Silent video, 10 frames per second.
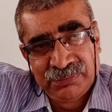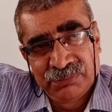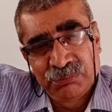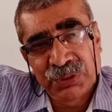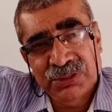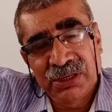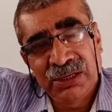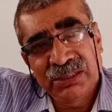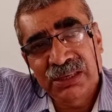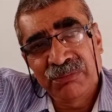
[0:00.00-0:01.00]

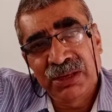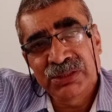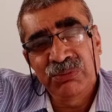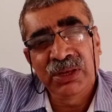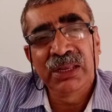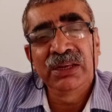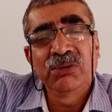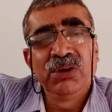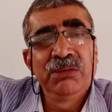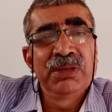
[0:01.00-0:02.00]
President is sometimes we can
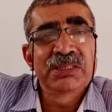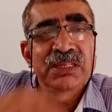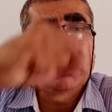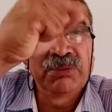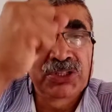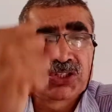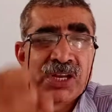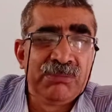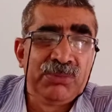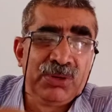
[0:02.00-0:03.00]
call him as a rubber
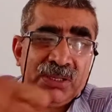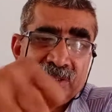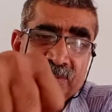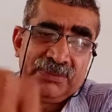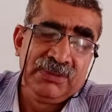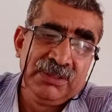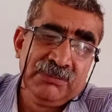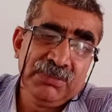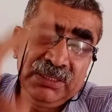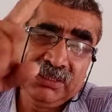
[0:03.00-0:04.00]
stamp.
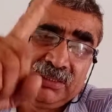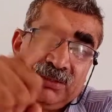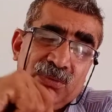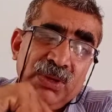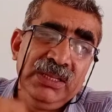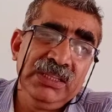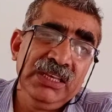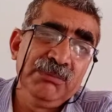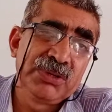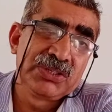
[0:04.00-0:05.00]
But why
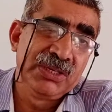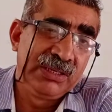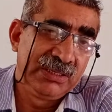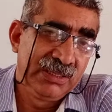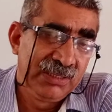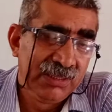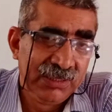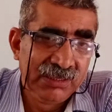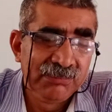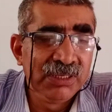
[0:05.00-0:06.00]
then President?
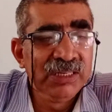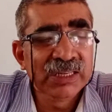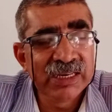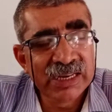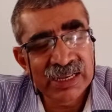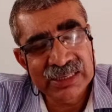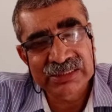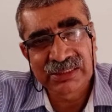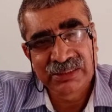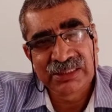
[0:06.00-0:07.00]
But he can
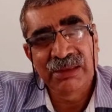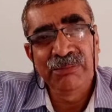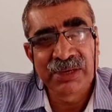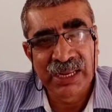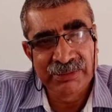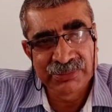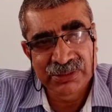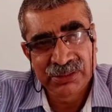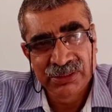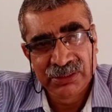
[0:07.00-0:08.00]
ask sometimes
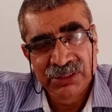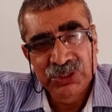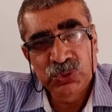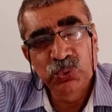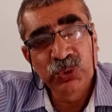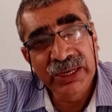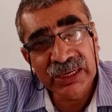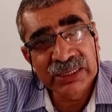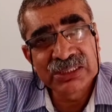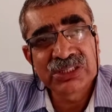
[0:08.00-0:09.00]
to
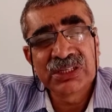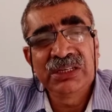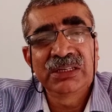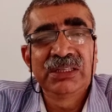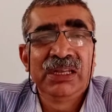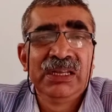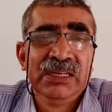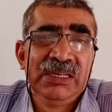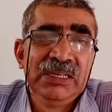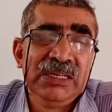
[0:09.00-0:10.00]
reconsider
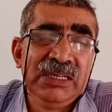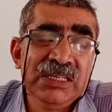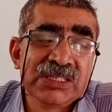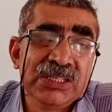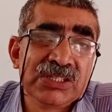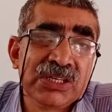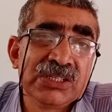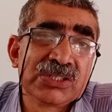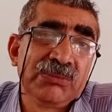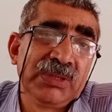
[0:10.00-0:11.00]
the
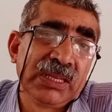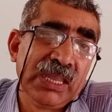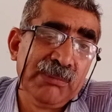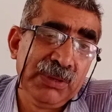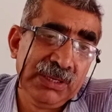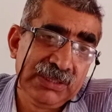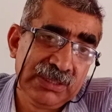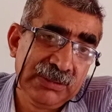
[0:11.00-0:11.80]
decisions of the cabinet.